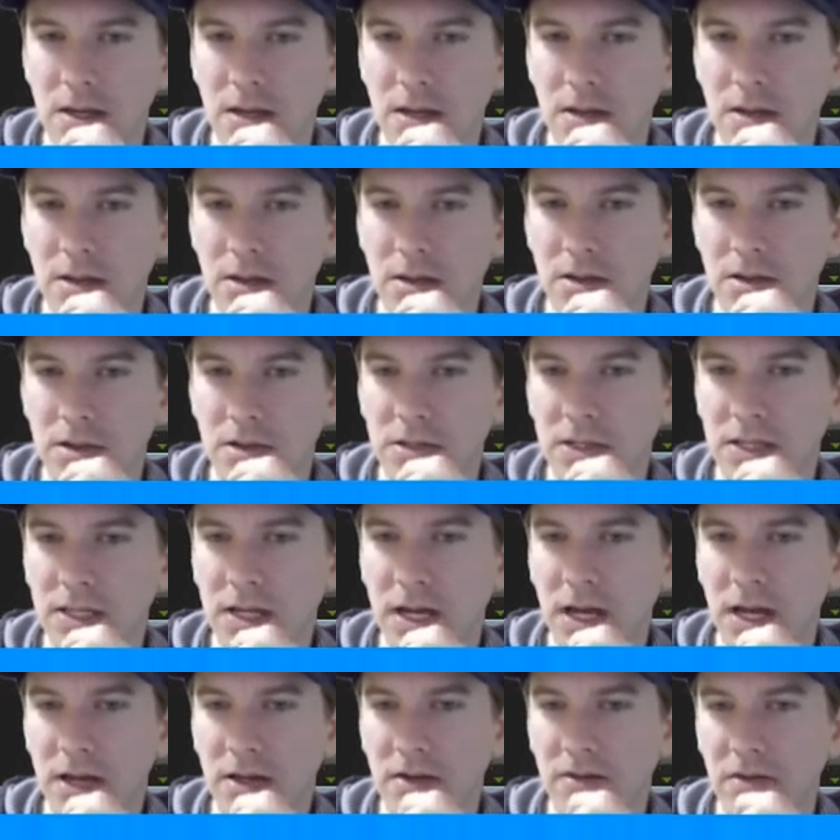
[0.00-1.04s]
Looks
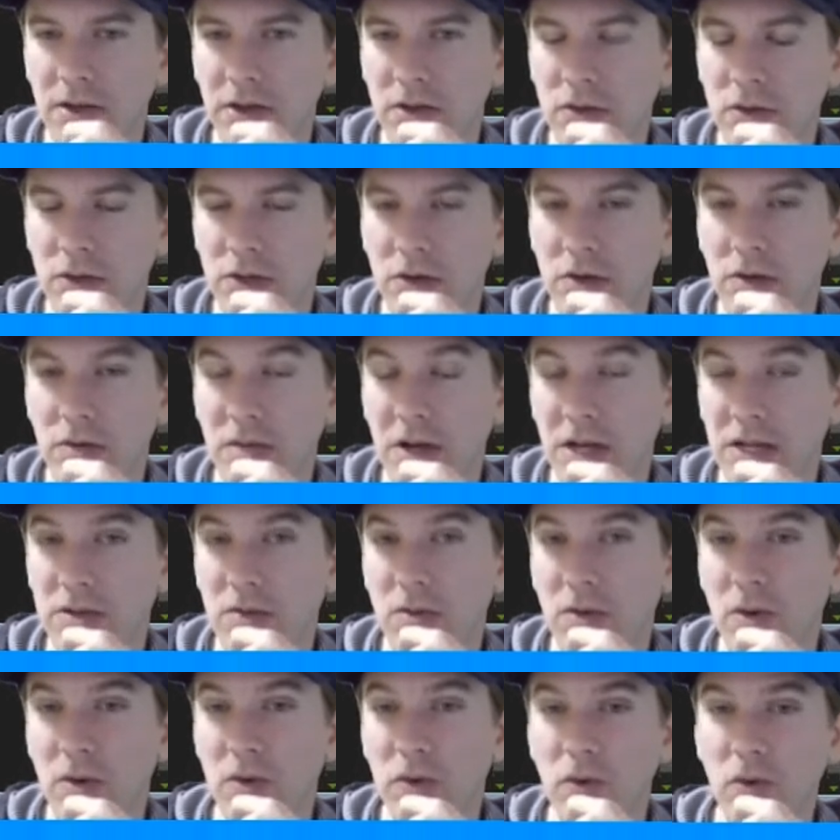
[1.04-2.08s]
kind of like we're going back to
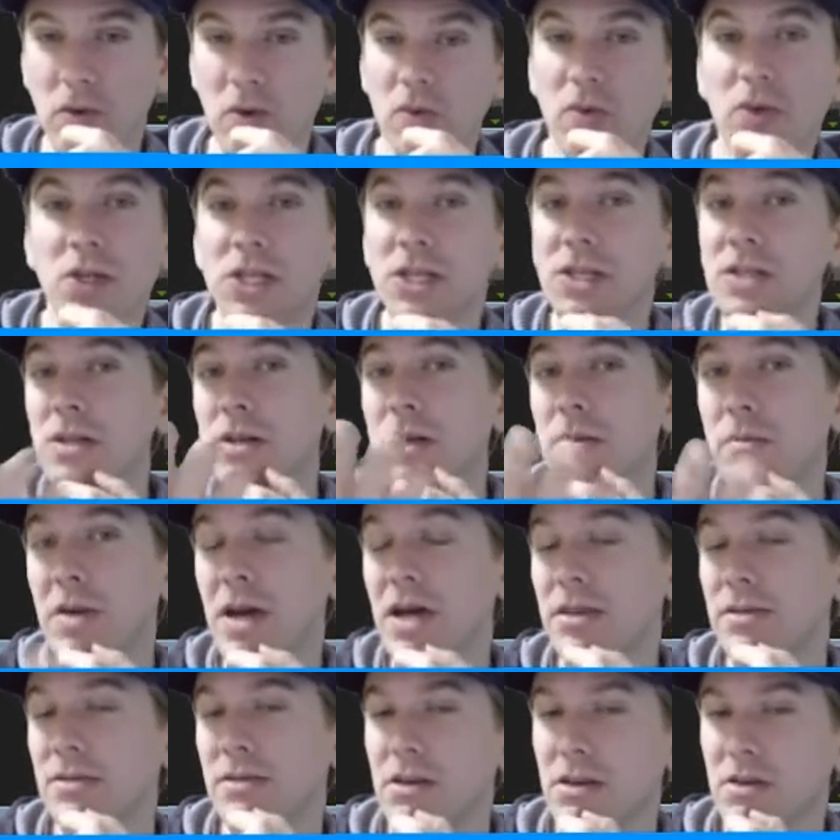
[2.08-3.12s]
what we were, which isn't a
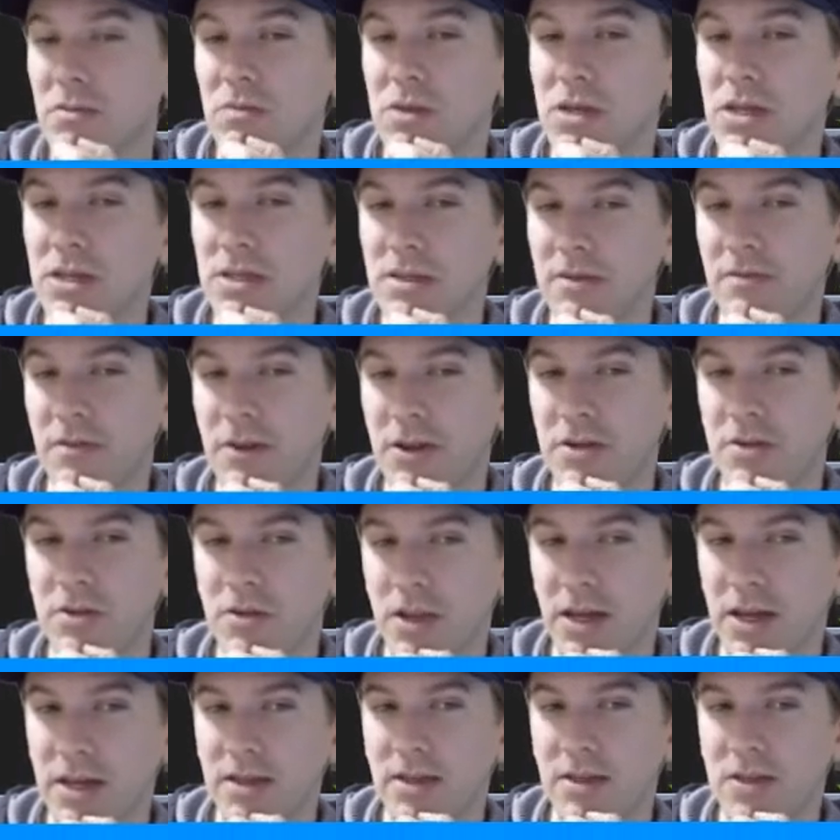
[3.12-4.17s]
bad thing, because if I don't
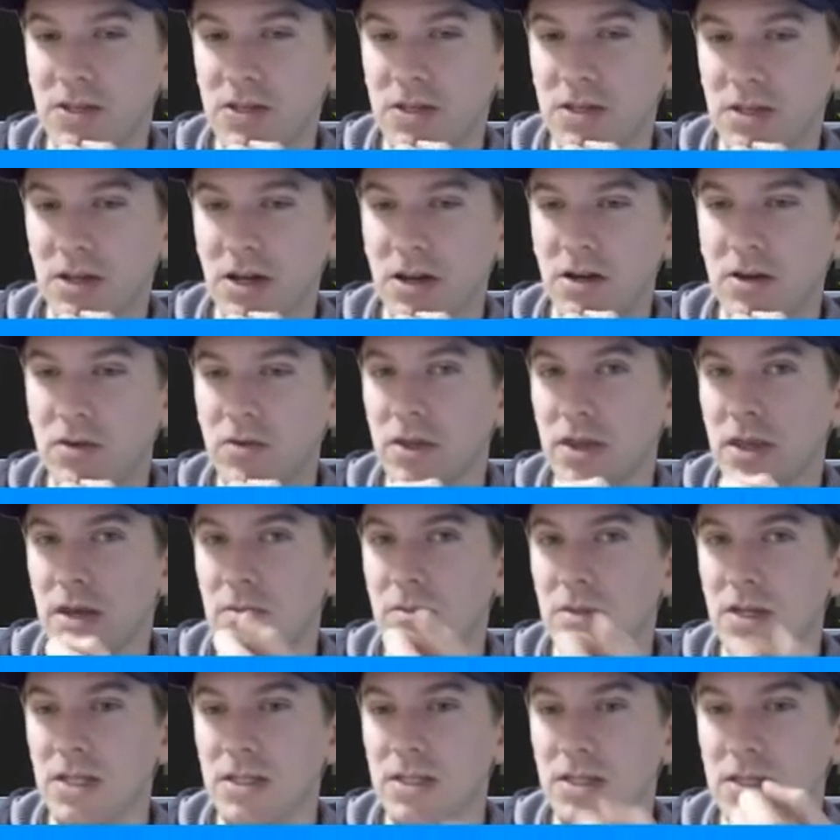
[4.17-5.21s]
like this style, what that
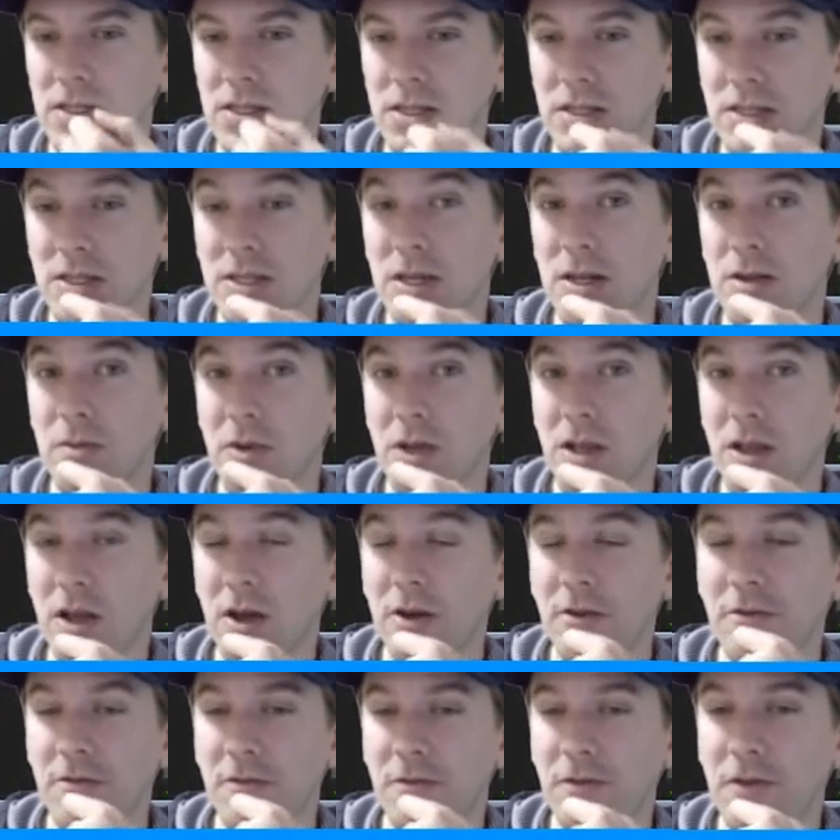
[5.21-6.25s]
means is it's going to be a
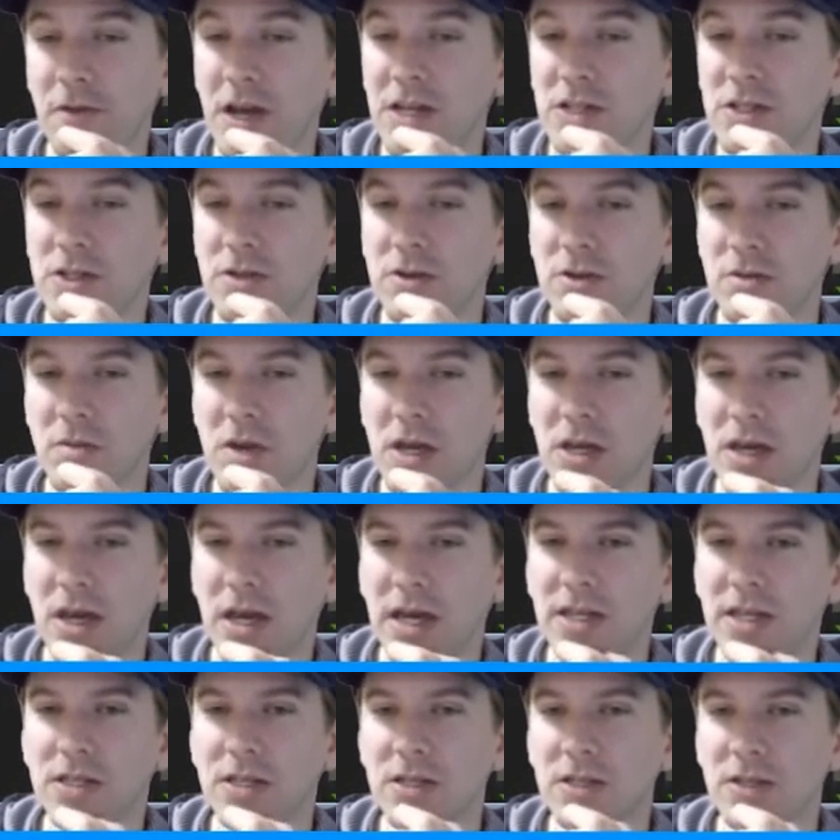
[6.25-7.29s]
lot faster to make
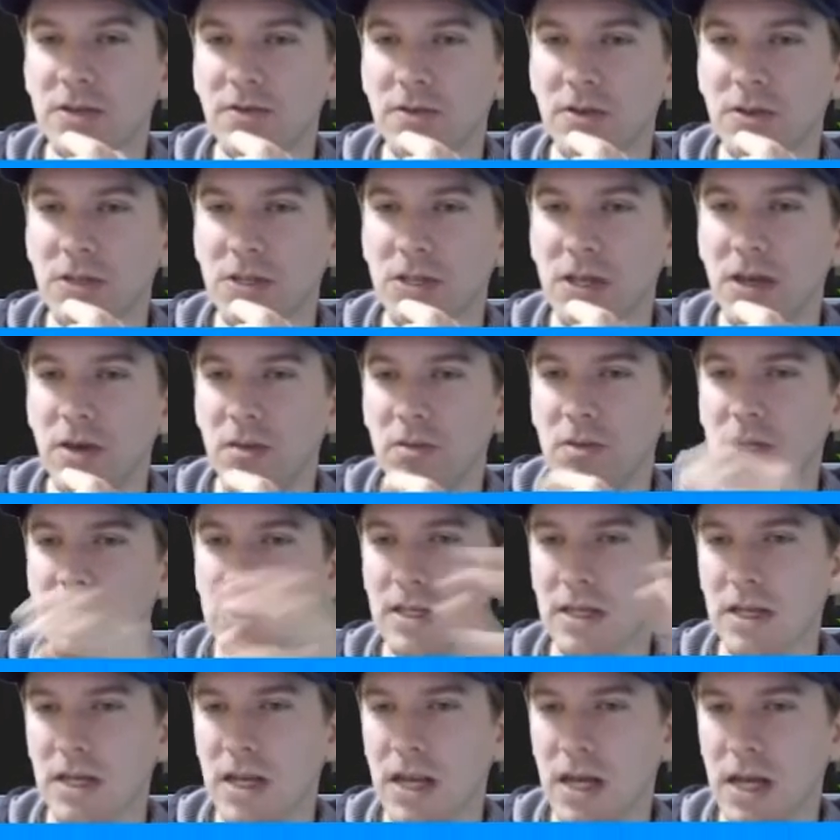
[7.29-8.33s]
assets for this game, because
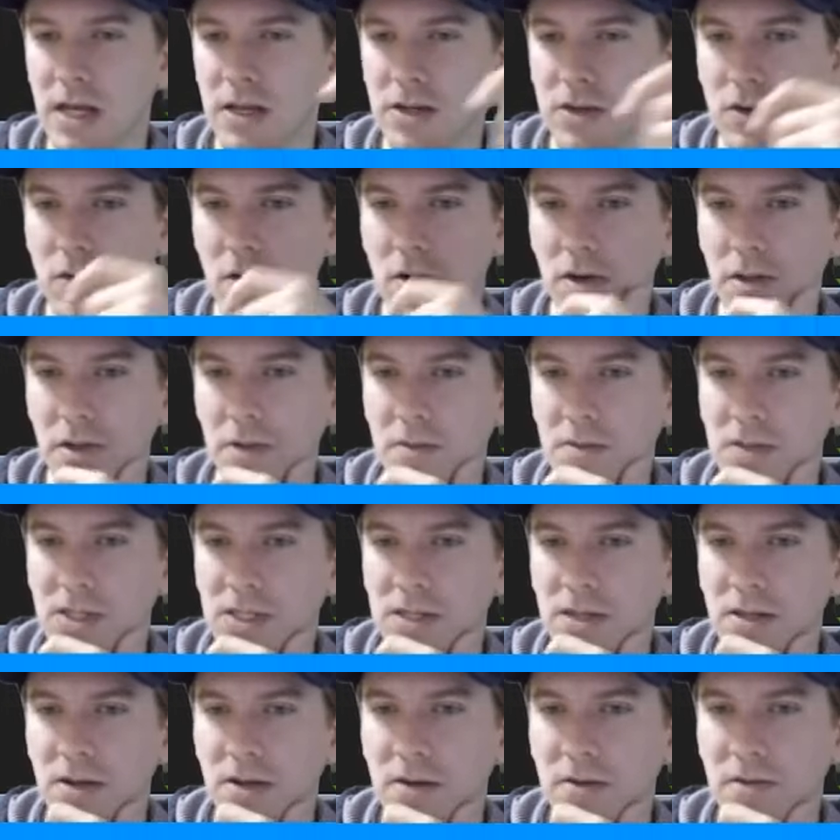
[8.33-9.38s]
I can hand draw them
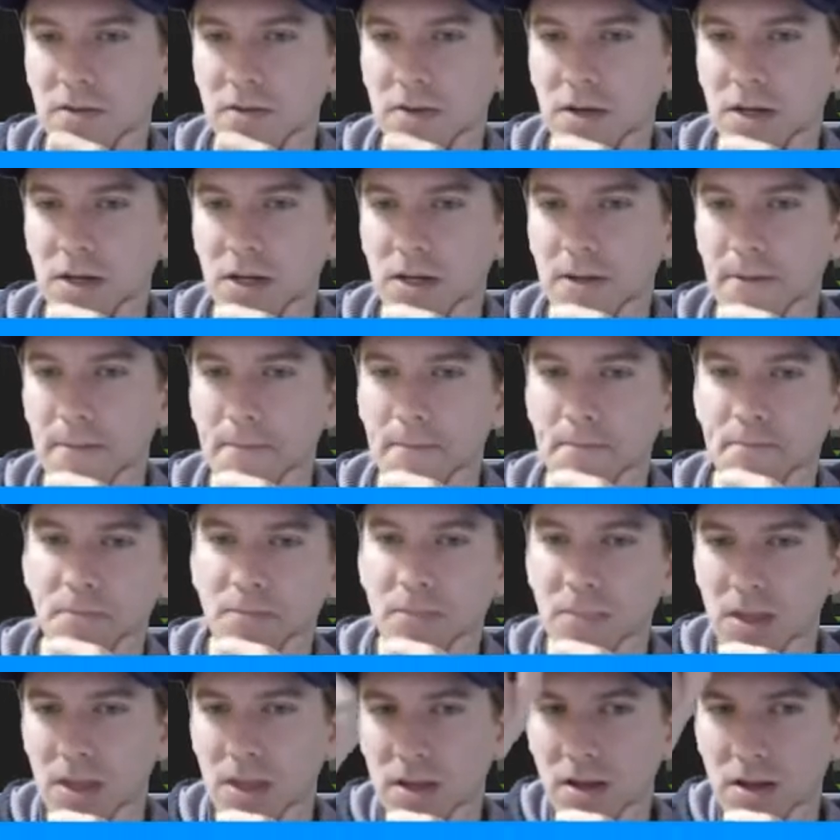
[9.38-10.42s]
instead of,
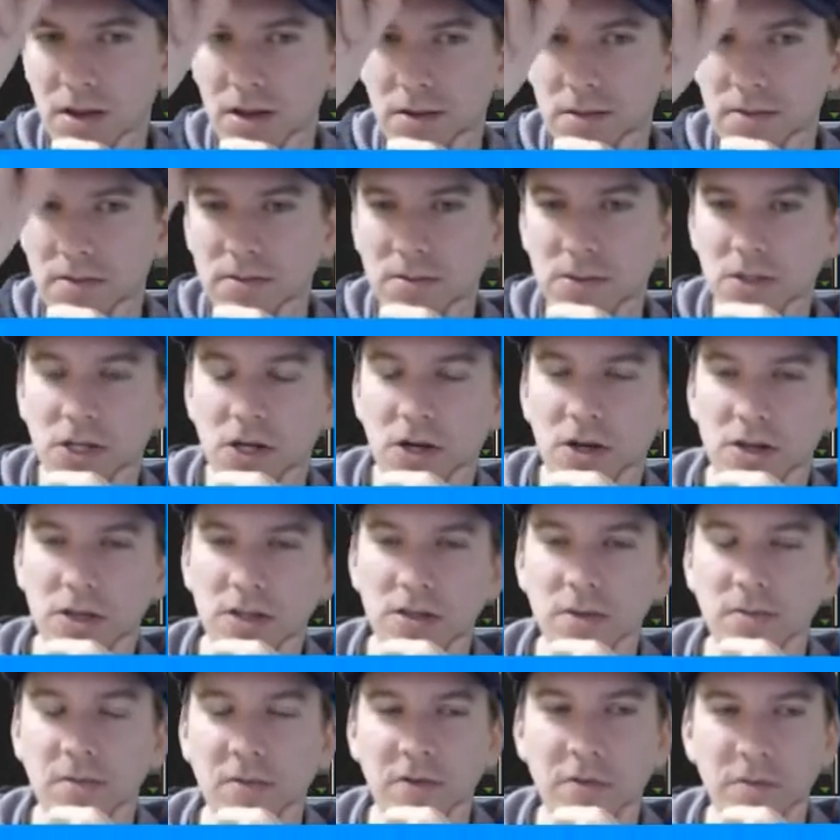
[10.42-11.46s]
you know, dotting
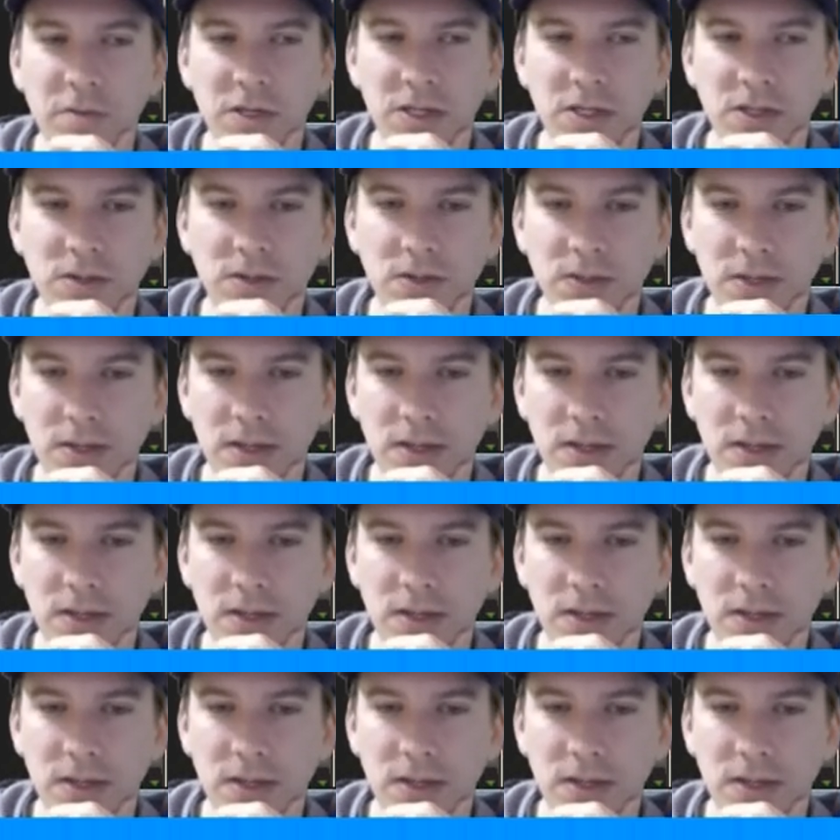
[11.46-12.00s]
them for pixels.